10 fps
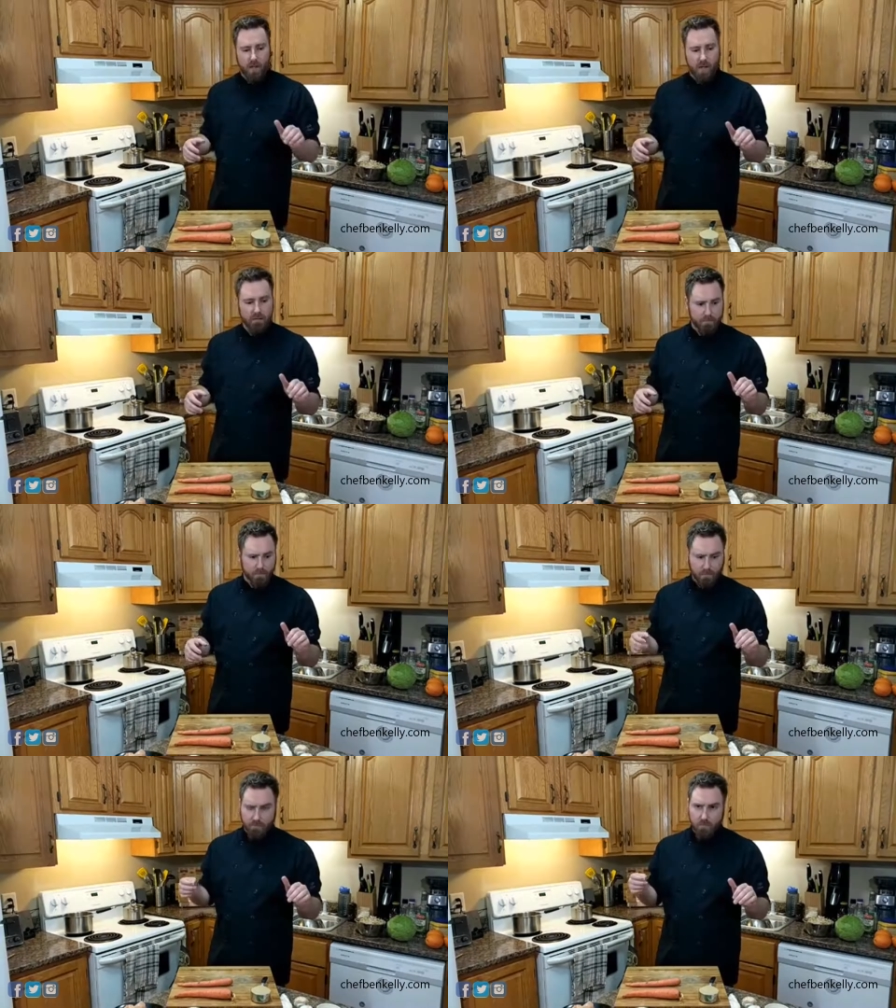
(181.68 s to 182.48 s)
that aside.
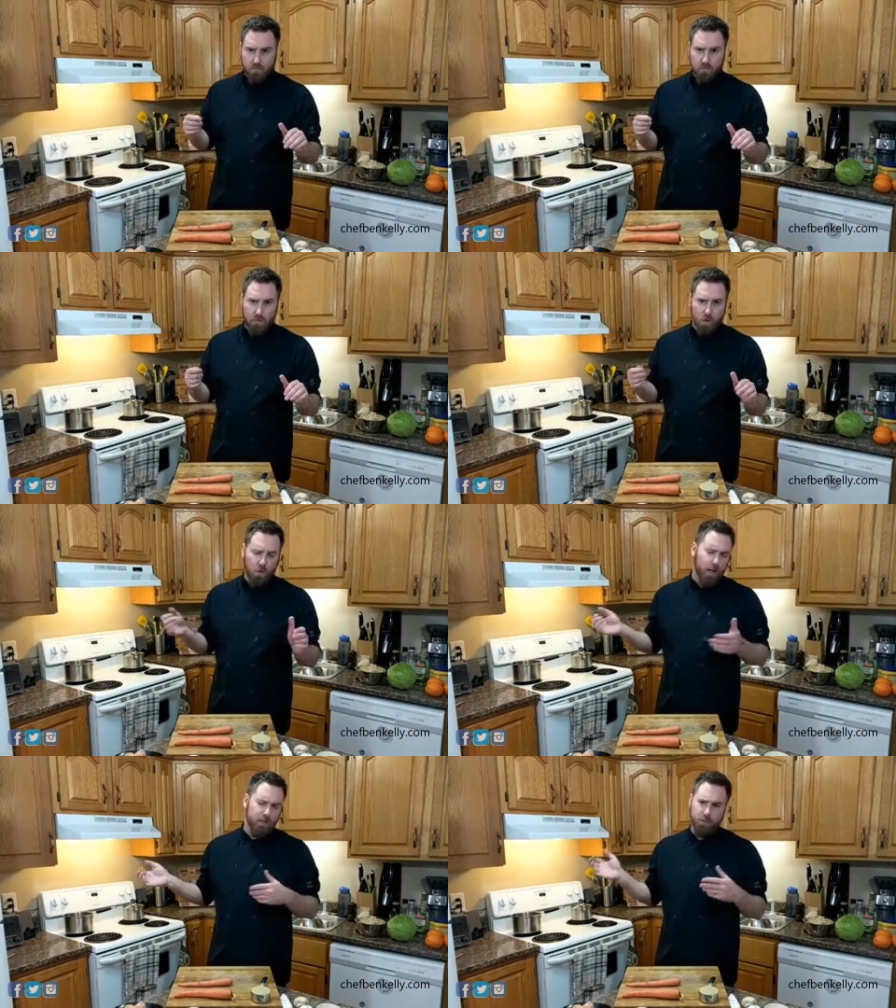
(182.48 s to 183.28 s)

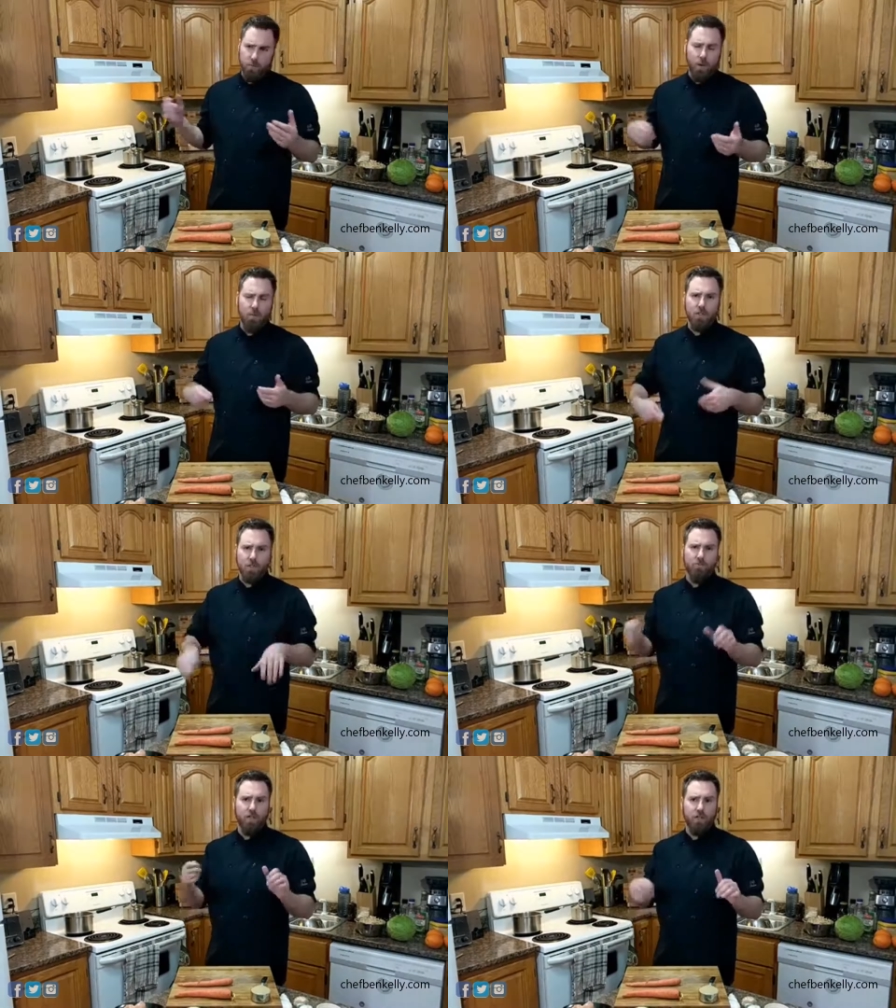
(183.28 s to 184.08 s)
Or actually, we'll probably
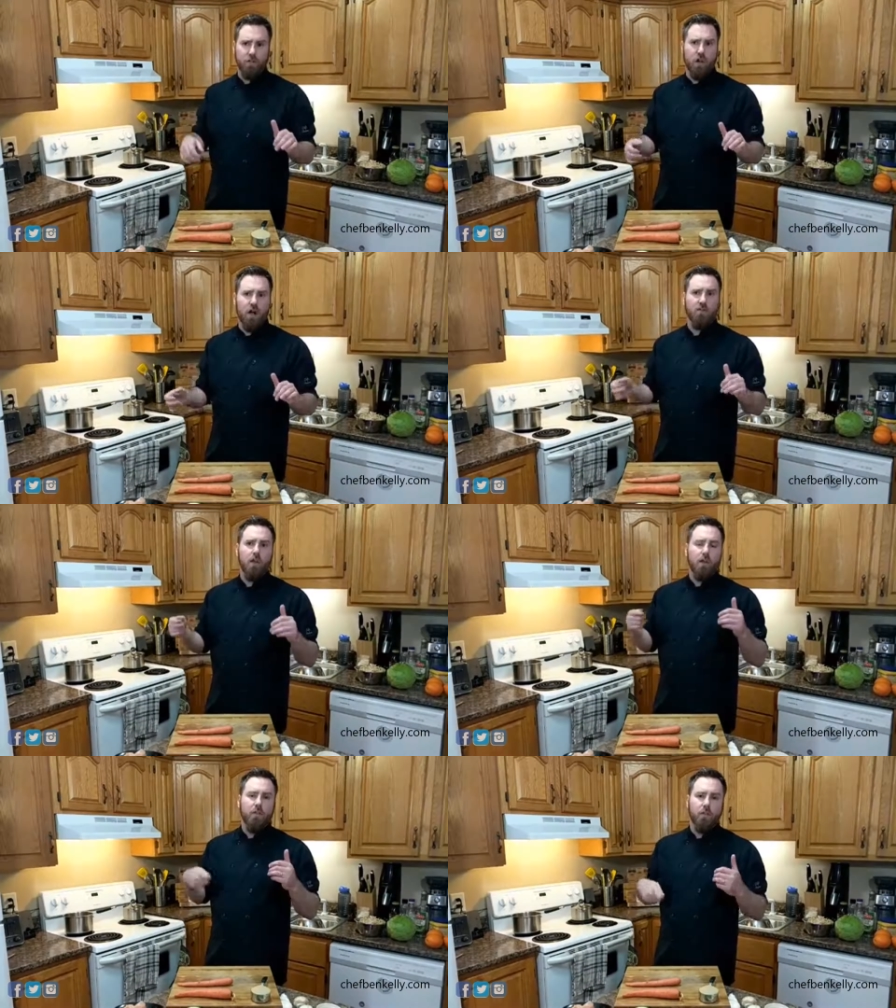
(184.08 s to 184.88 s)
just finish it
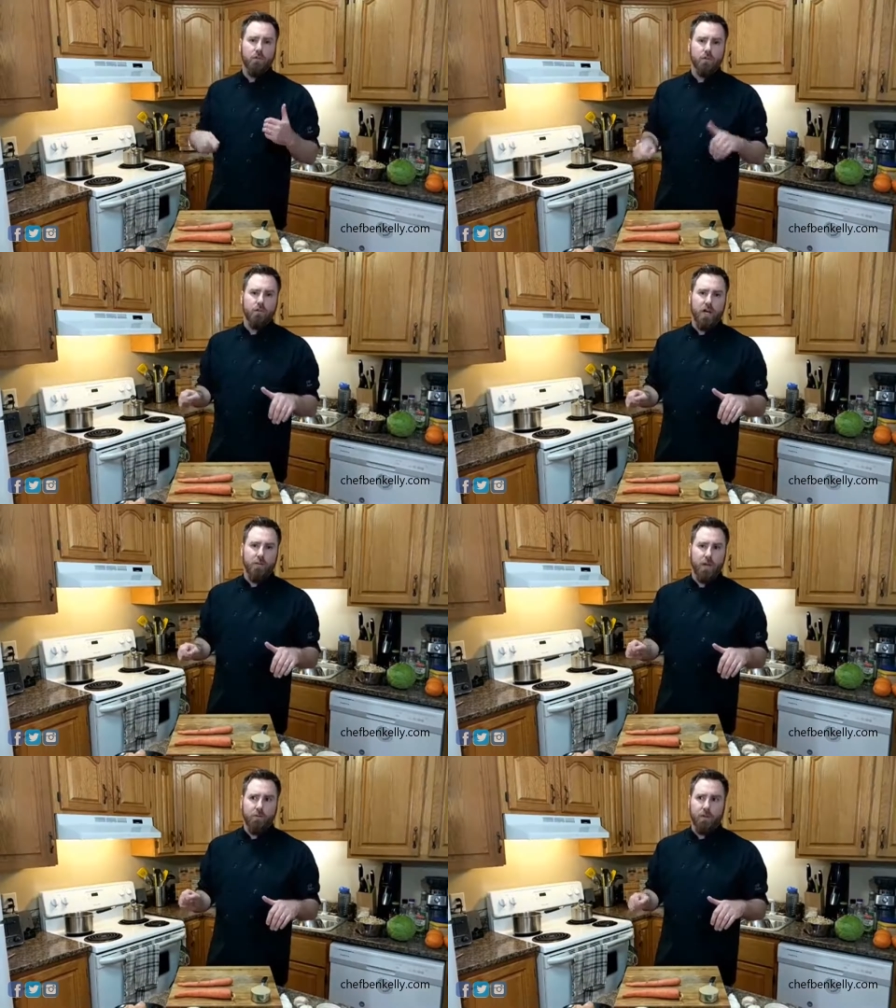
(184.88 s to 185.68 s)
off. Then we'll do the
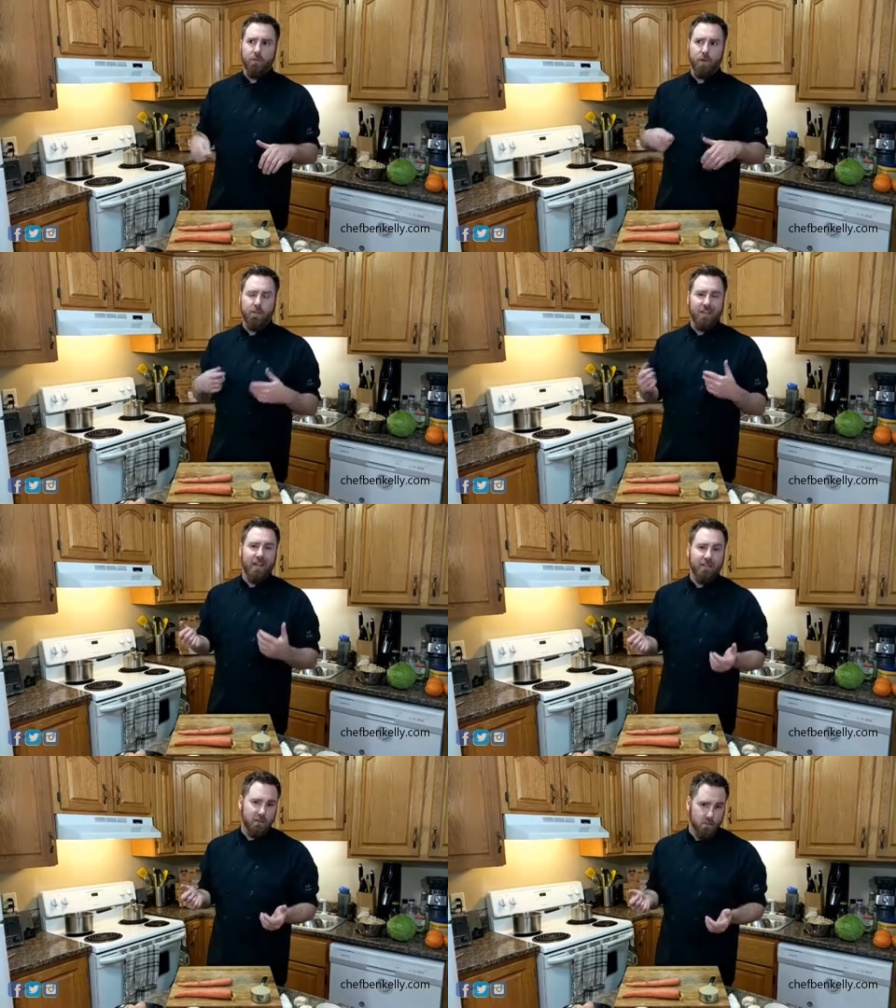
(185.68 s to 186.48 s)
chow mein really quick, and
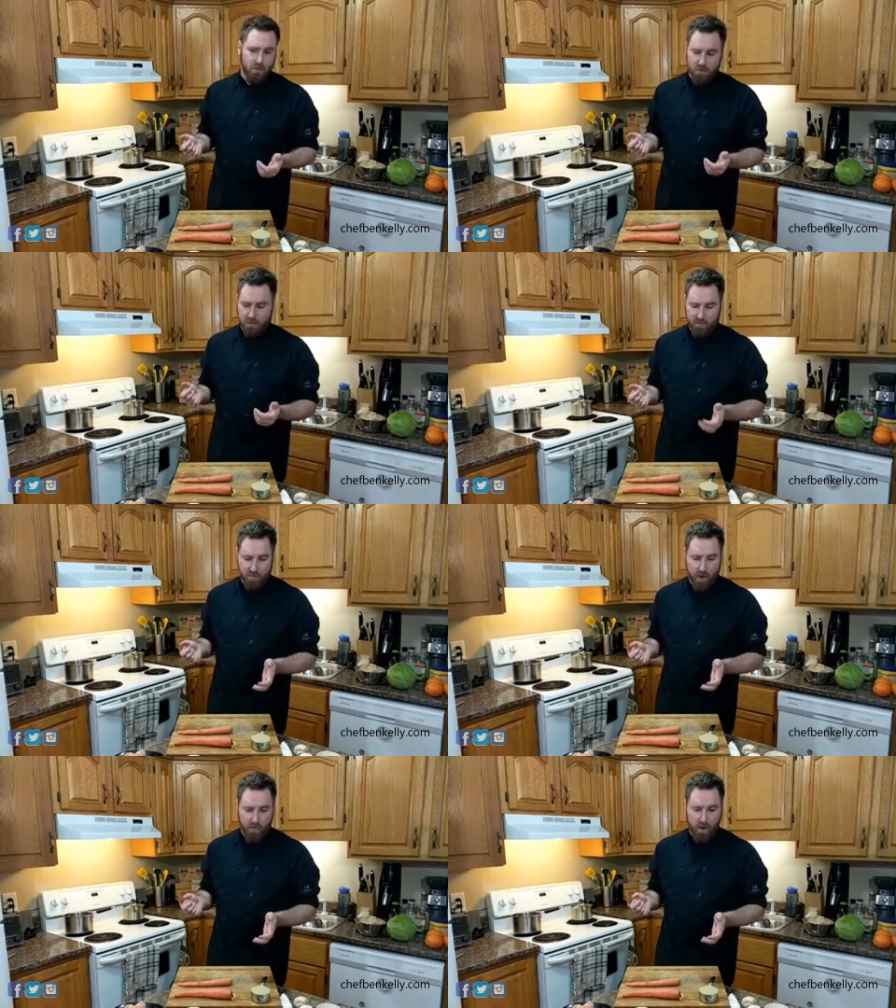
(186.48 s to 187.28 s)
the last thing we'll do is the
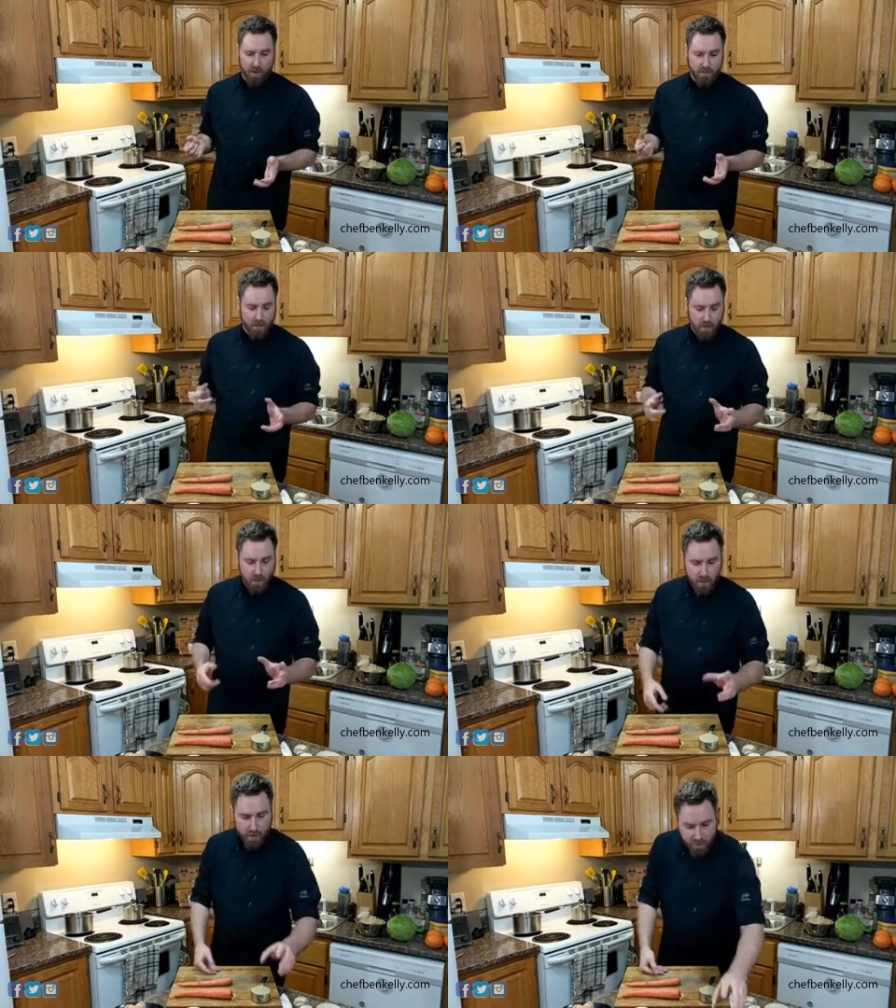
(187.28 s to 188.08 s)
fried rice.
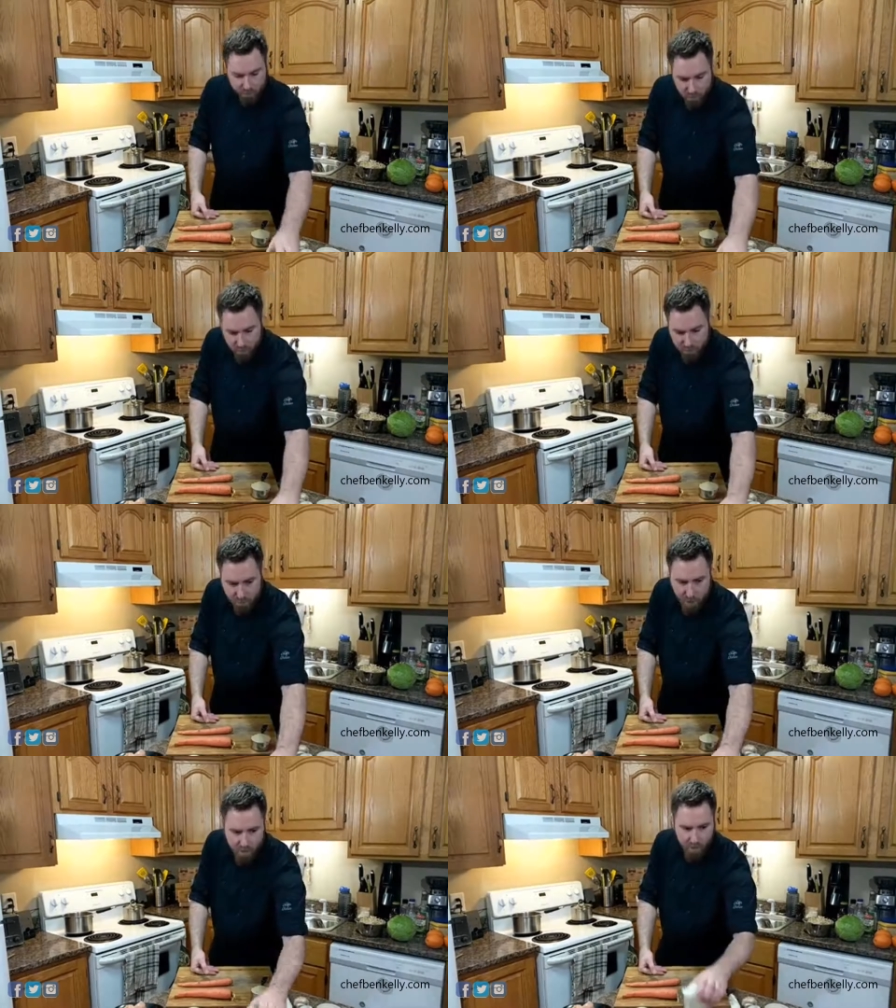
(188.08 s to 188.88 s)
Now, for the
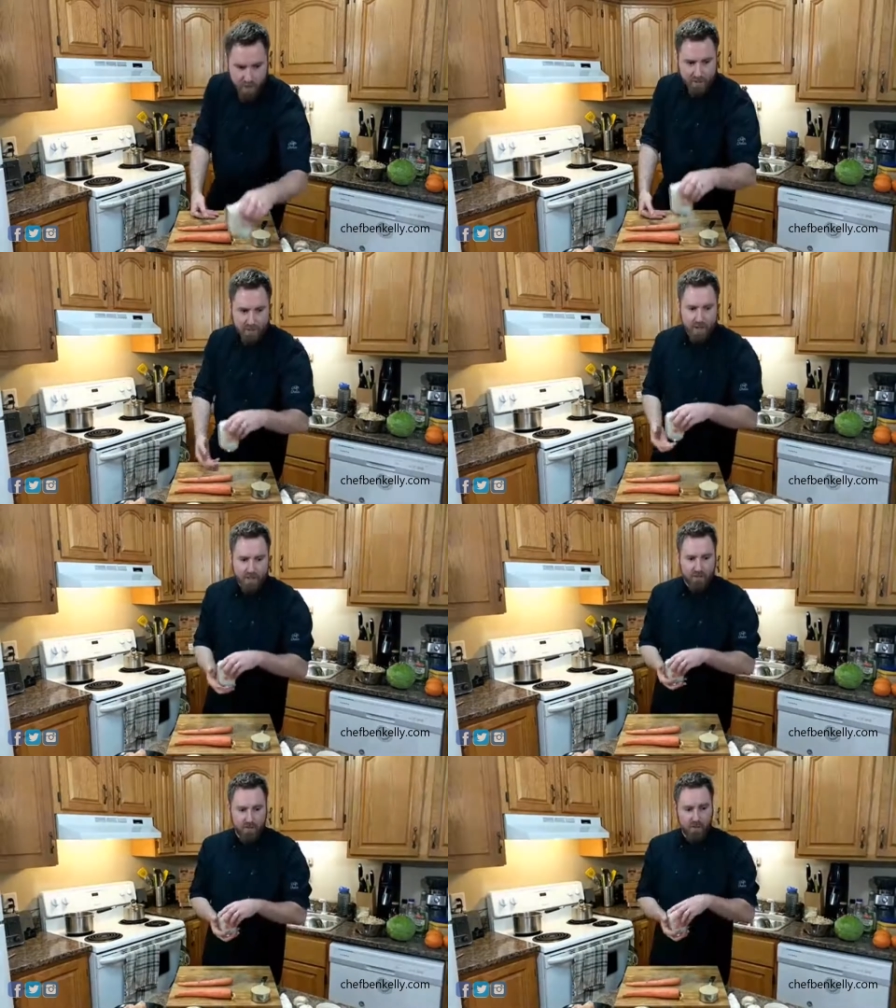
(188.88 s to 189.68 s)
fried rice,
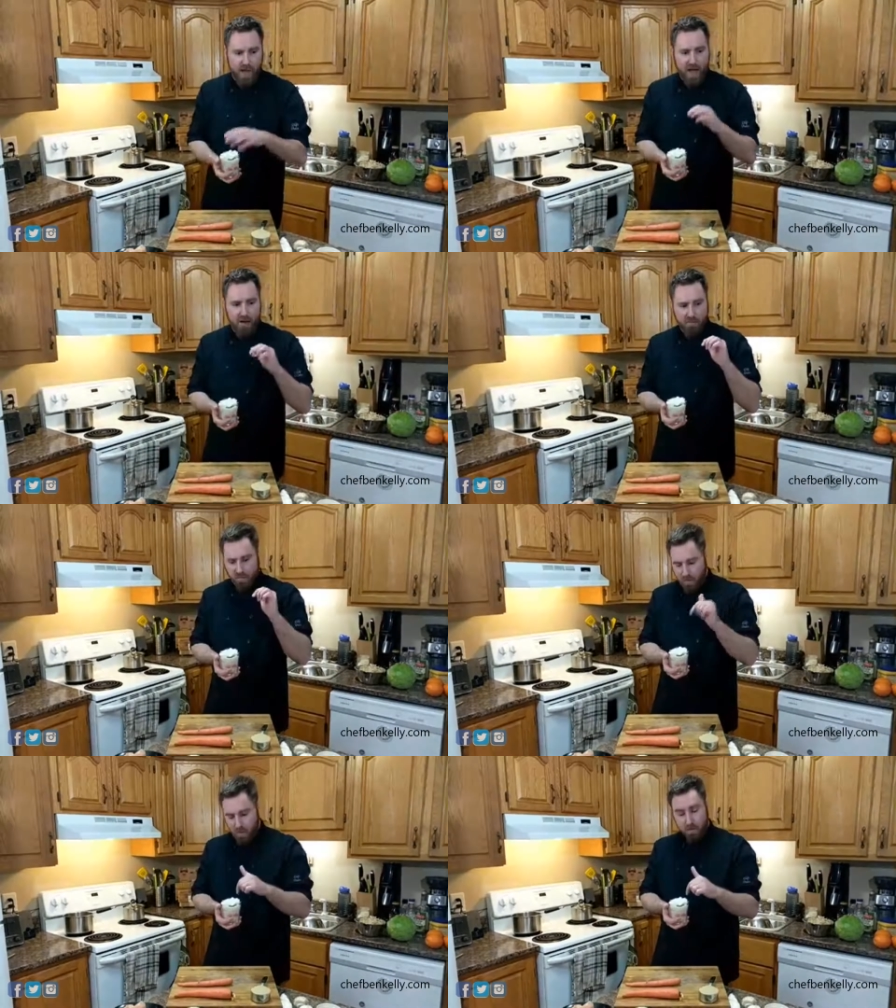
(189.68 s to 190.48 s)
I do have
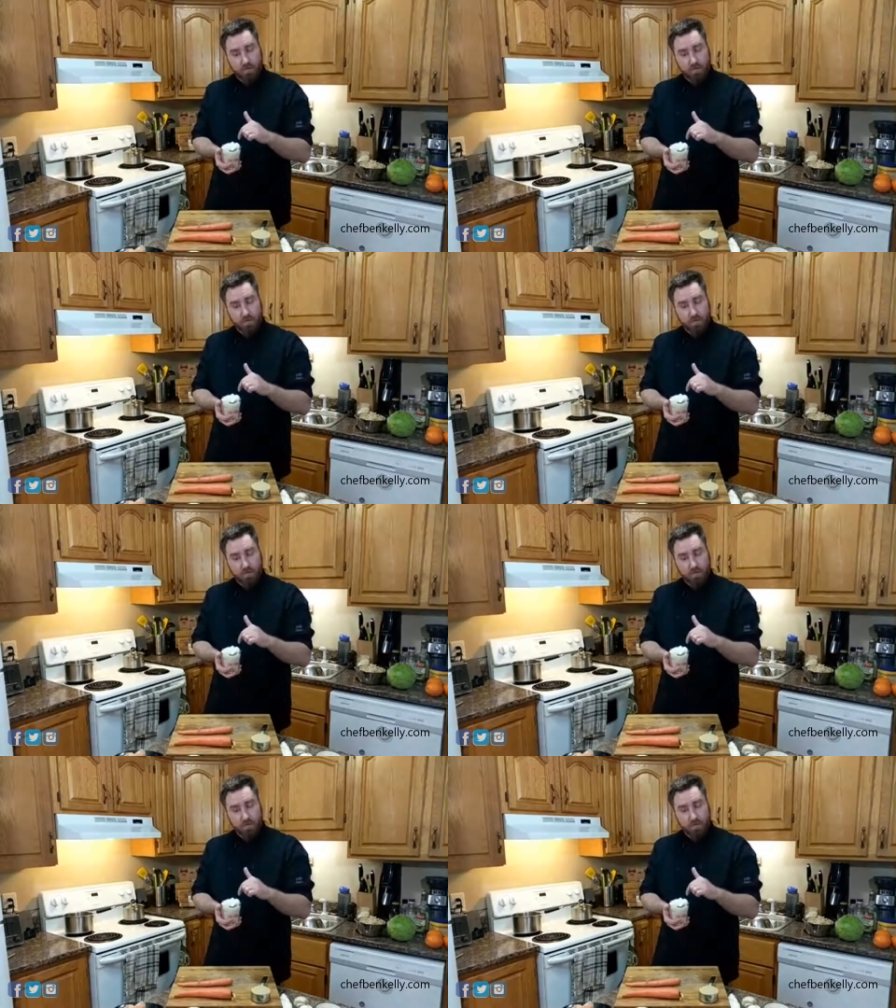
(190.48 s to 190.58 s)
